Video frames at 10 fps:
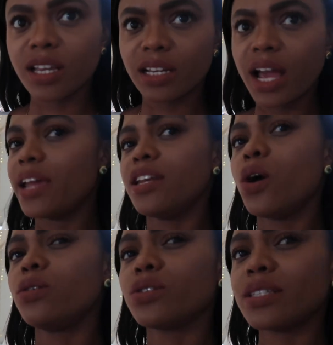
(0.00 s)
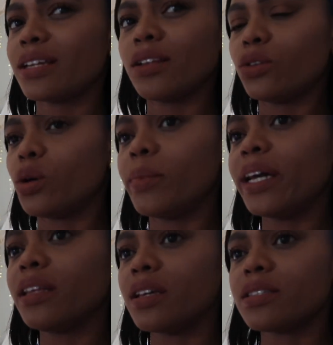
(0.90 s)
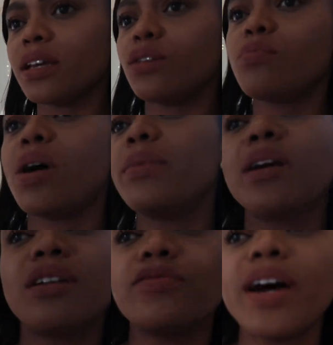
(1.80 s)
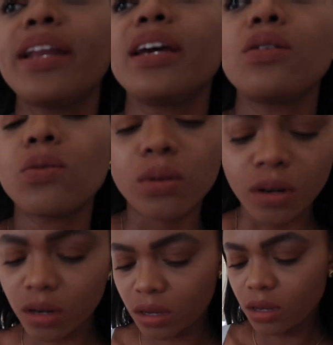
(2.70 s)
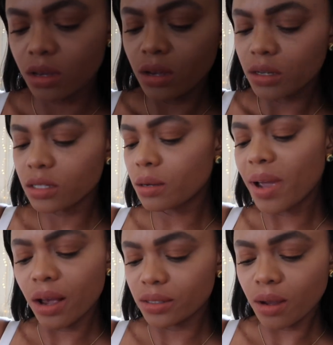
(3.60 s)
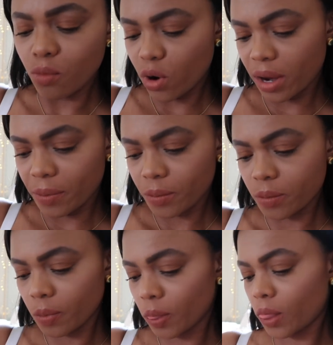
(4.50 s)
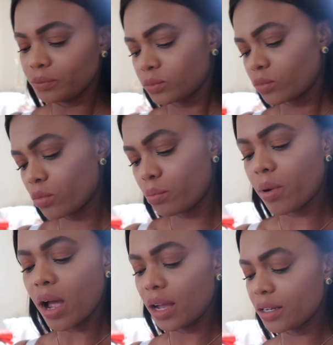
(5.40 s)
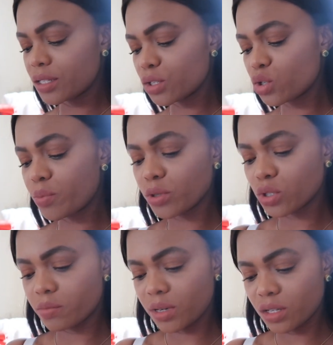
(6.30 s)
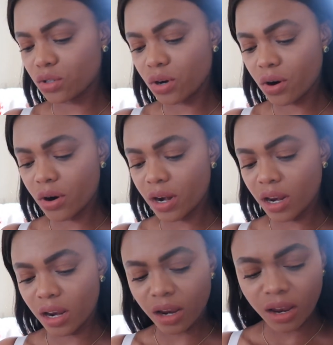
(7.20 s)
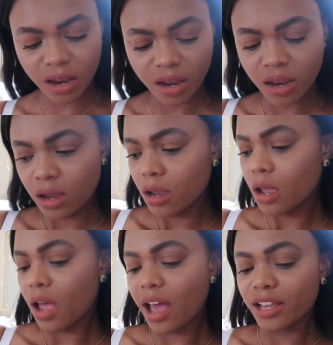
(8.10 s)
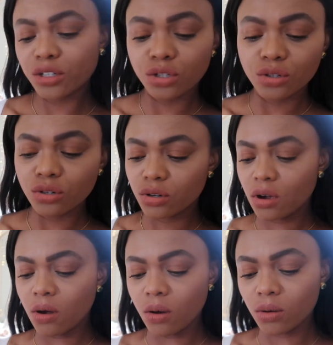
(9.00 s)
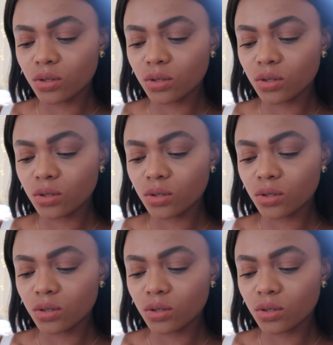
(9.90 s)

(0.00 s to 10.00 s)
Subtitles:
Like I know it's just like, no, don't buy this. Like you're probably gonna find it or somehow, some way. But this is supposed to be turning as you go.